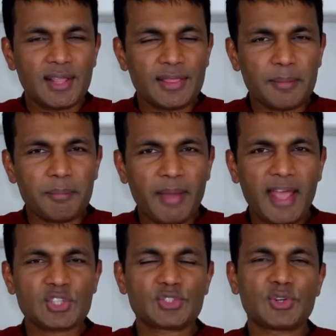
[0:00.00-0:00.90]
the
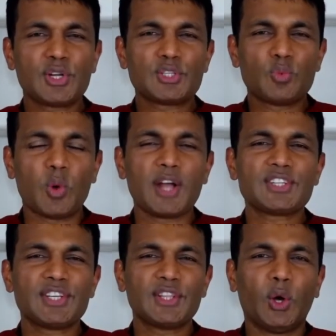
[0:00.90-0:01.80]
master is
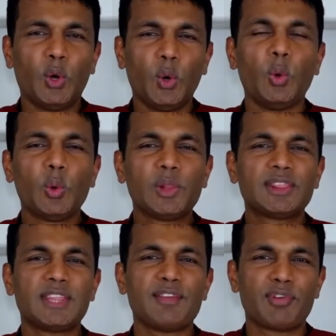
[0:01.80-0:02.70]
watching the whole
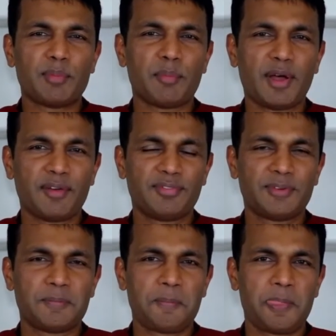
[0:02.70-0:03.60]
thing from above.
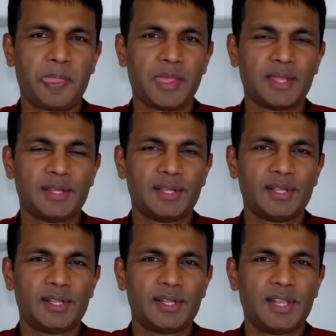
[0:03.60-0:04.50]

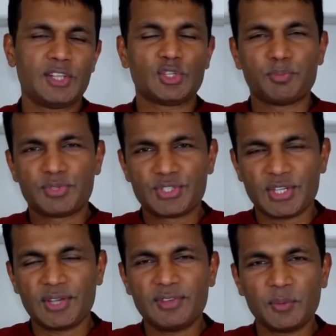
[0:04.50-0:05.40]
He's
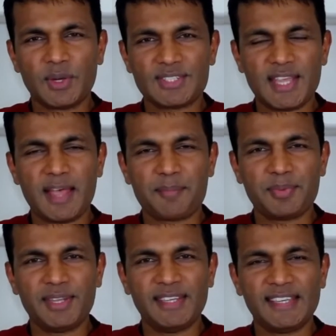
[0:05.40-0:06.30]
observing what is
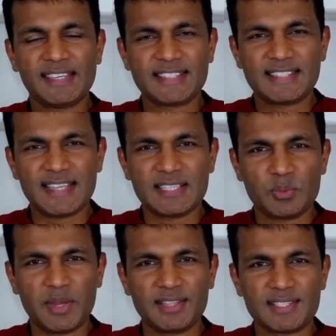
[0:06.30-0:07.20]
happening. He can
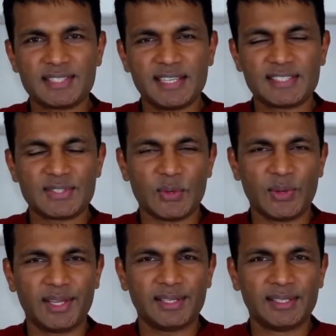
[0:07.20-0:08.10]
sense where this thing is
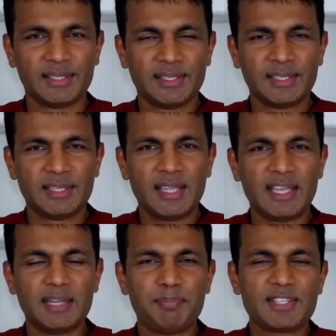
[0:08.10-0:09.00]
going.
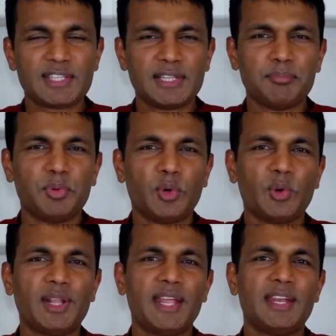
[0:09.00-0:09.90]
And he picks up the
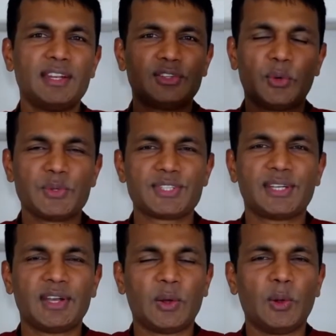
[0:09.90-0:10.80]
board and he throws
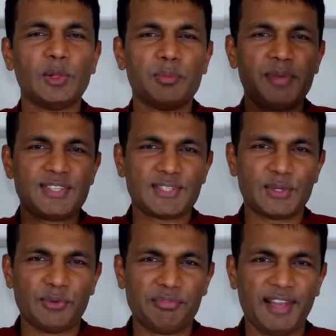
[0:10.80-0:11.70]
it, and all the pieces
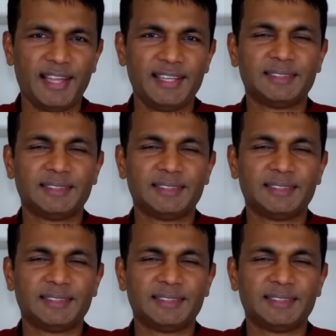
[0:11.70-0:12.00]
go flying.